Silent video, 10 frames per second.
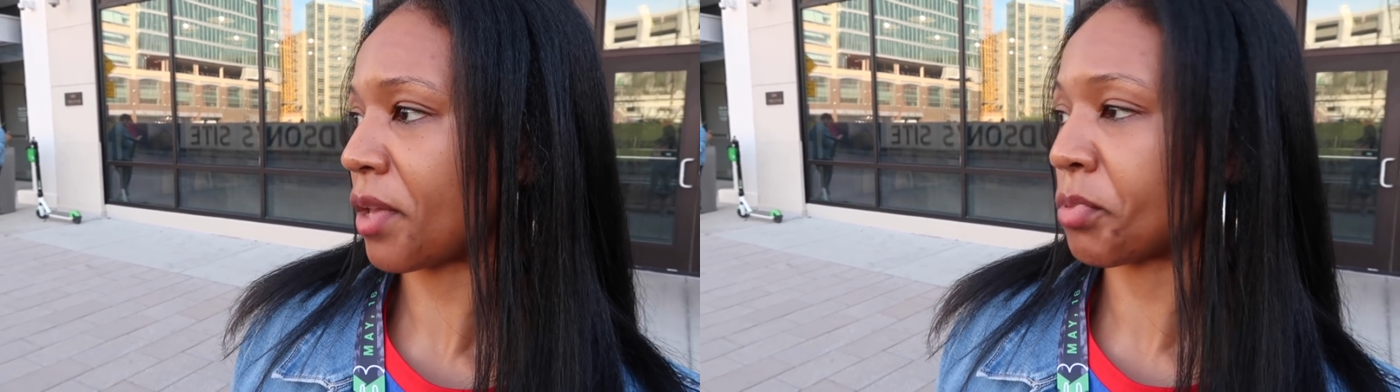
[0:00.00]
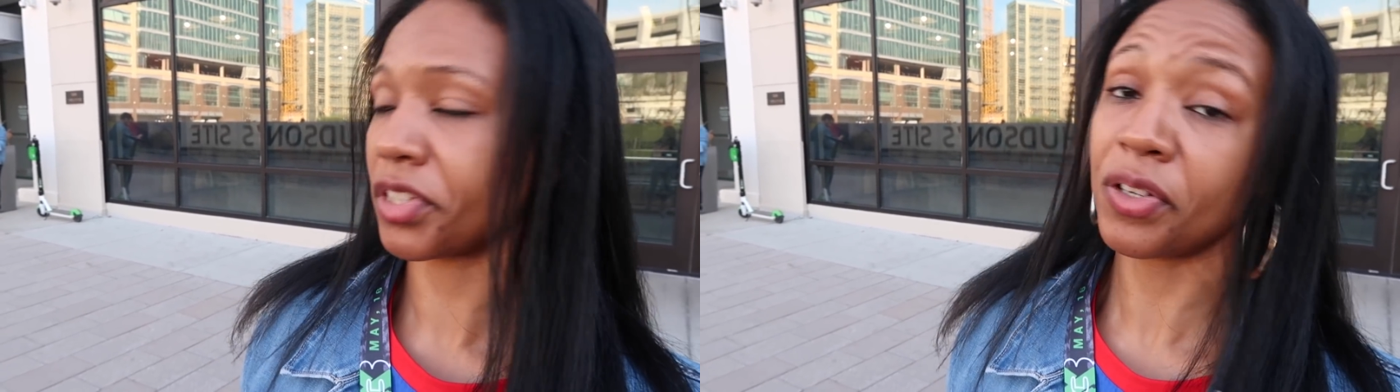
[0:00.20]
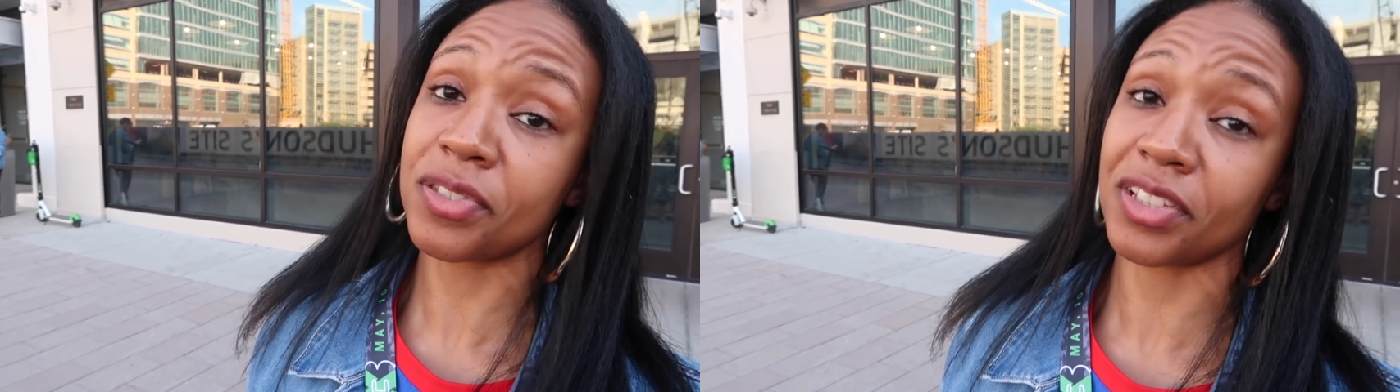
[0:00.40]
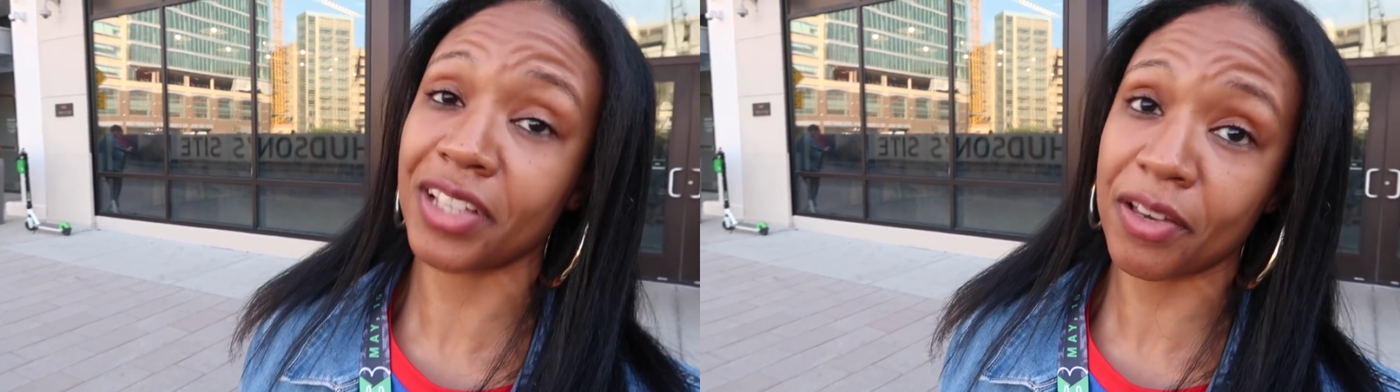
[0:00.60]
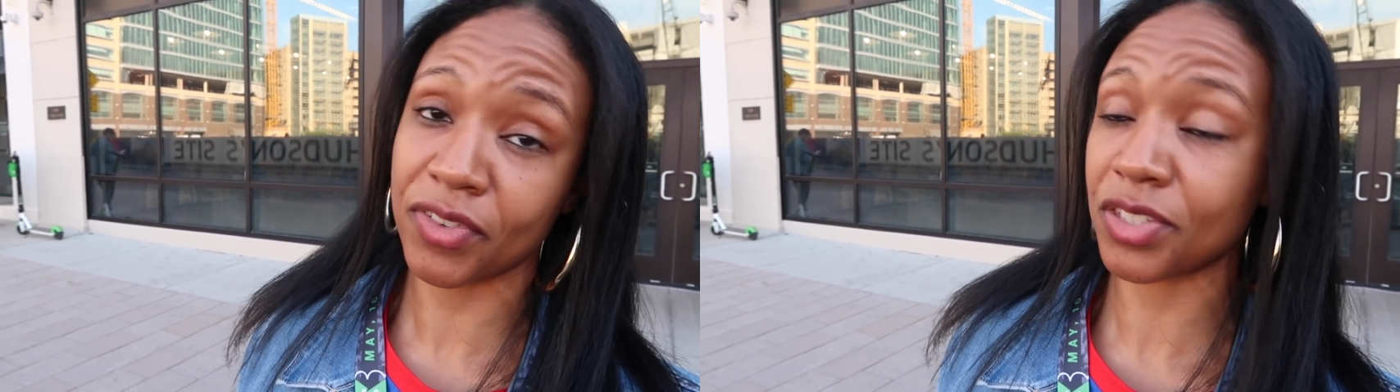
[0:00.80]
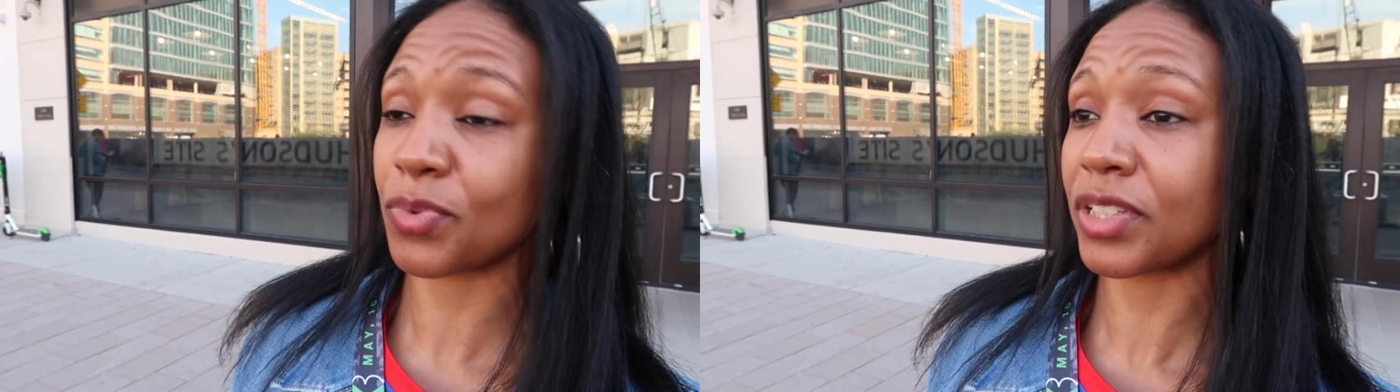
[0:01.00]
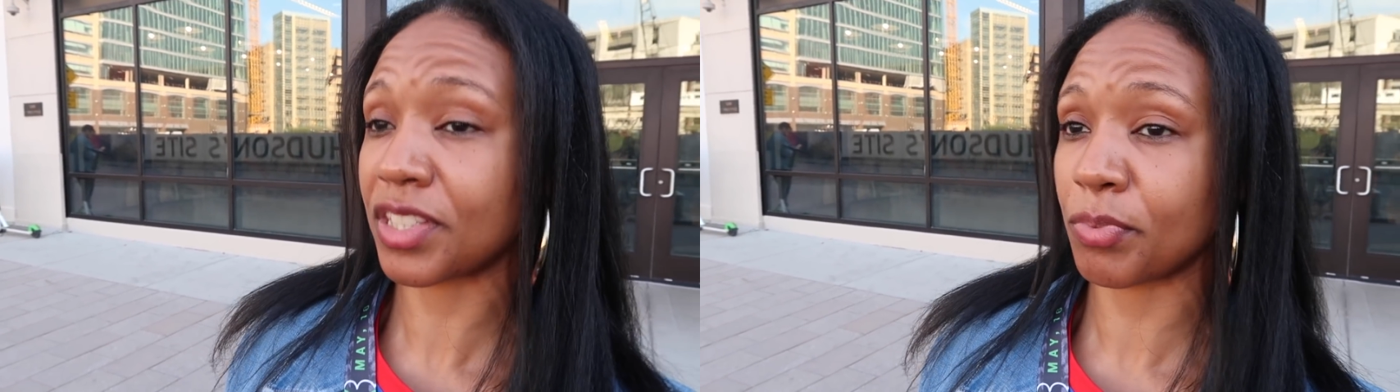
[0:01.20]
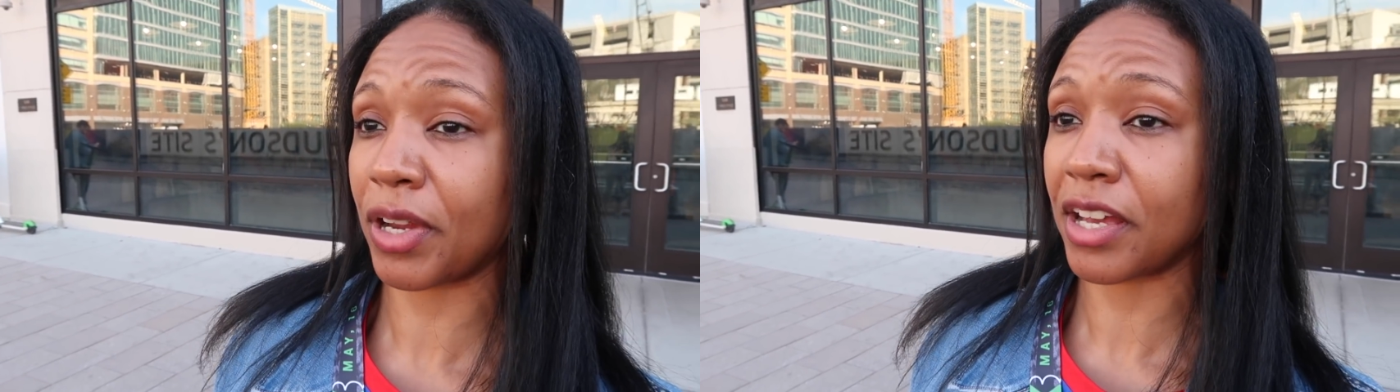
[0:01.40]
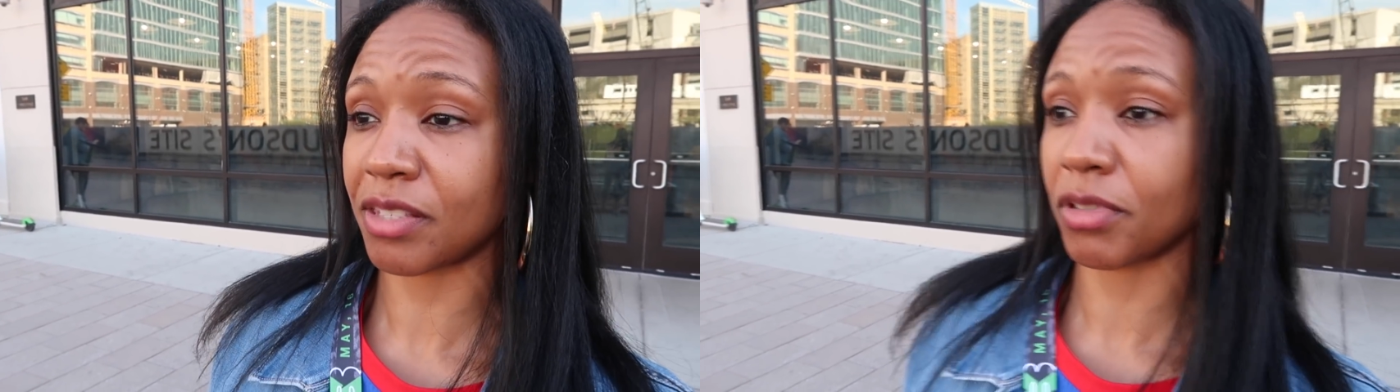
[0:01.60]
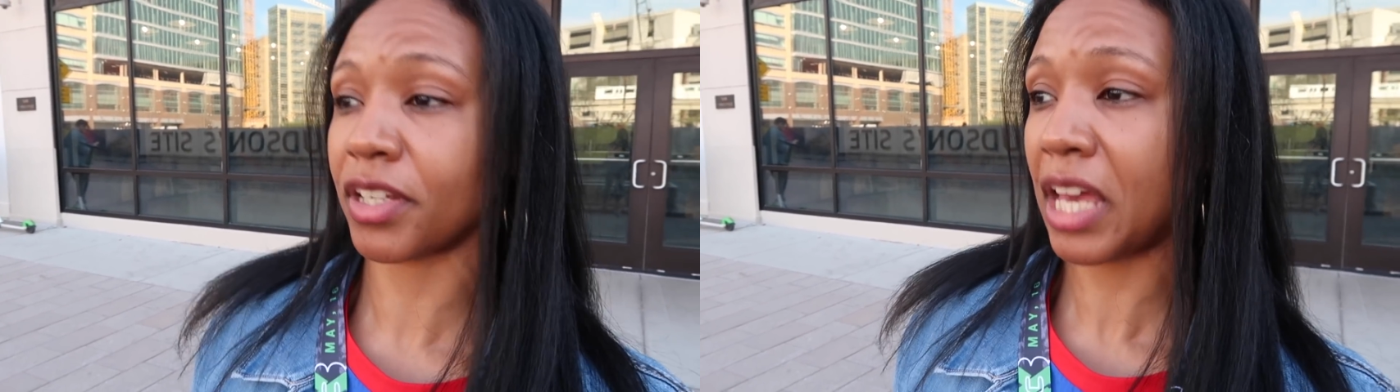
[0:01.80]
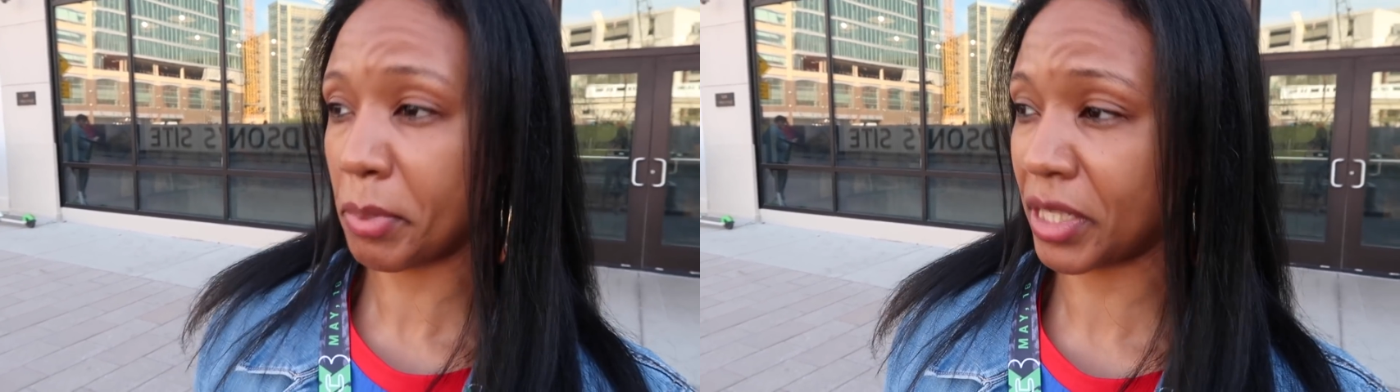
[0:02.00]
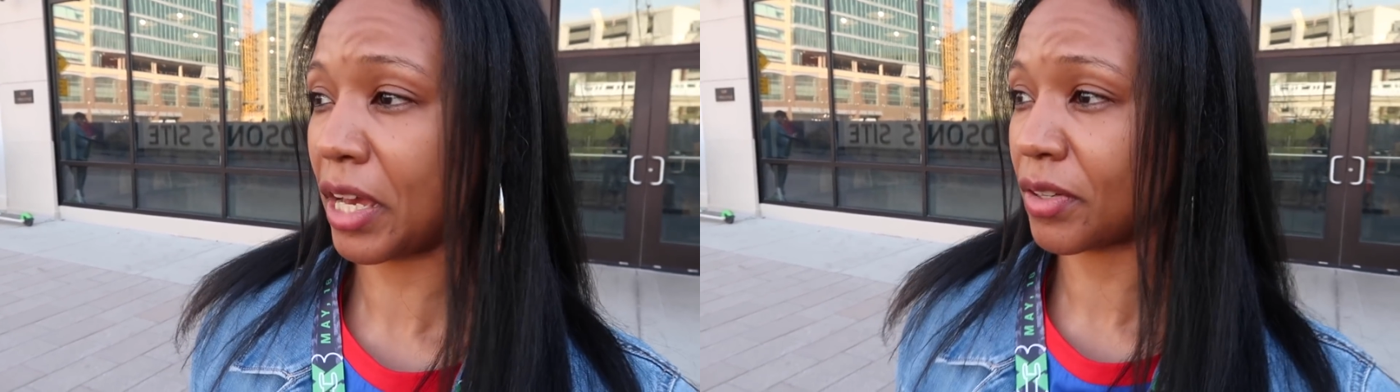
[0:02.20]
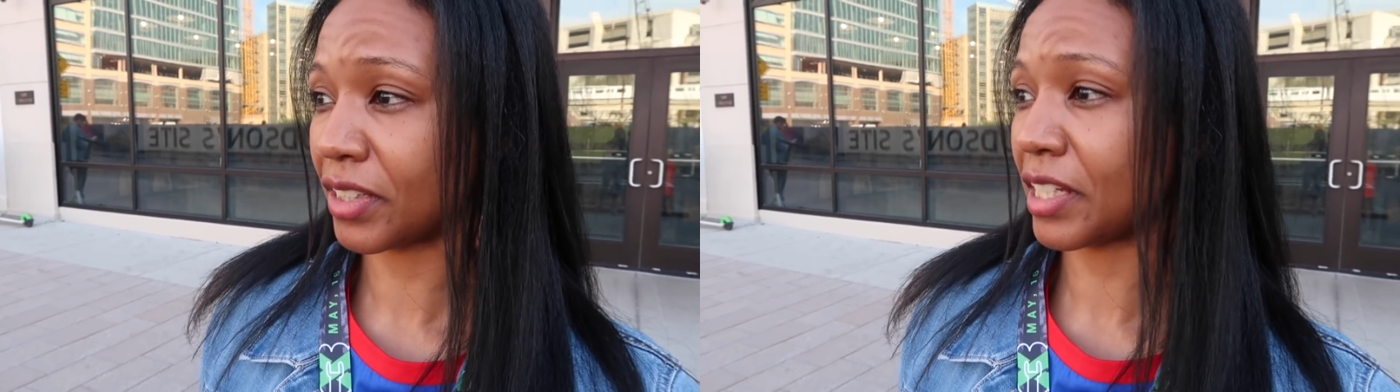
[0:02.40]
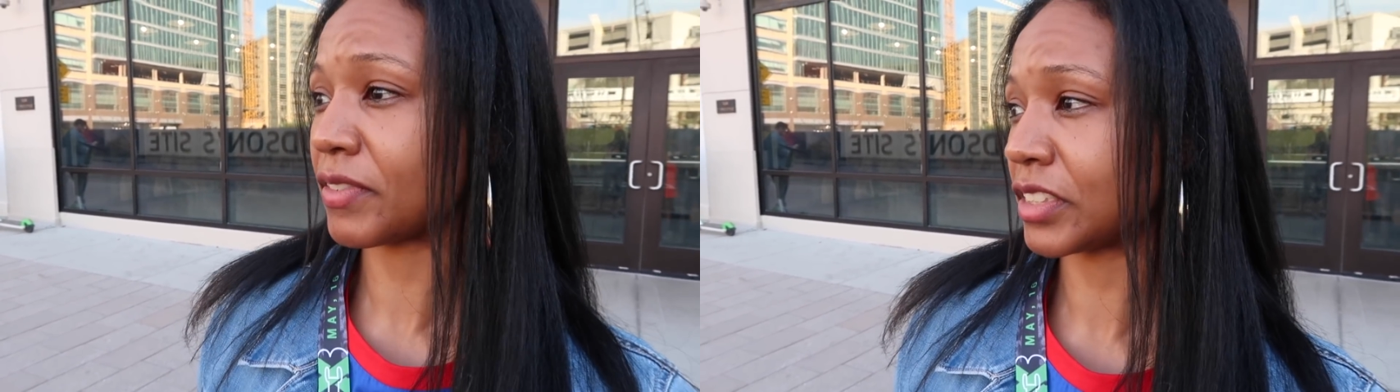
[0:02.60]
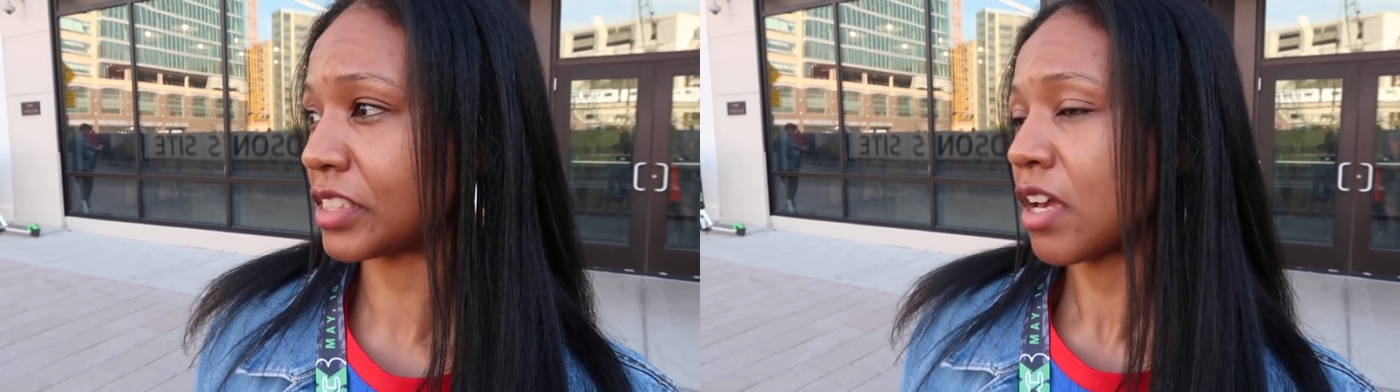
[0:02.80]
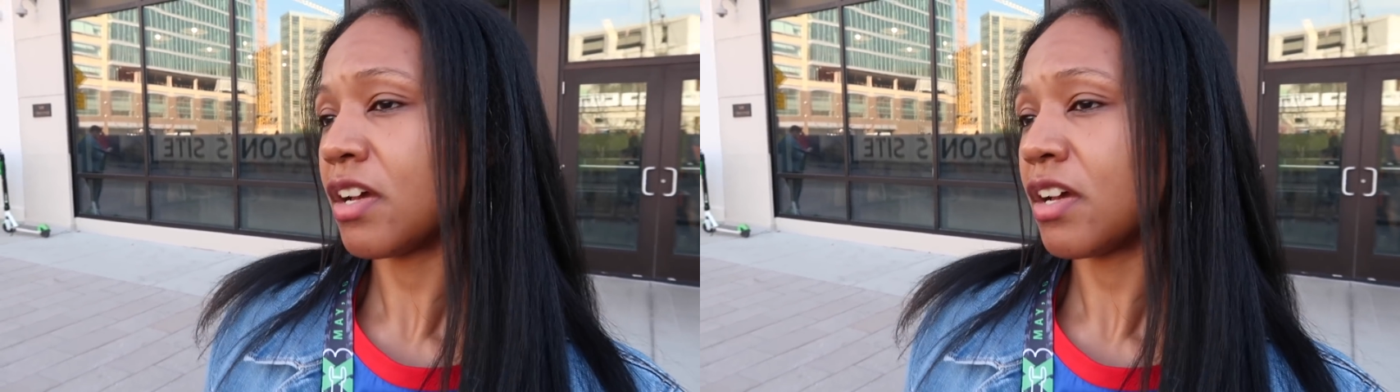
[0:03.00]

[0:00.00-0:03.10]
but those elevens really surprised me, the capping out on elevens.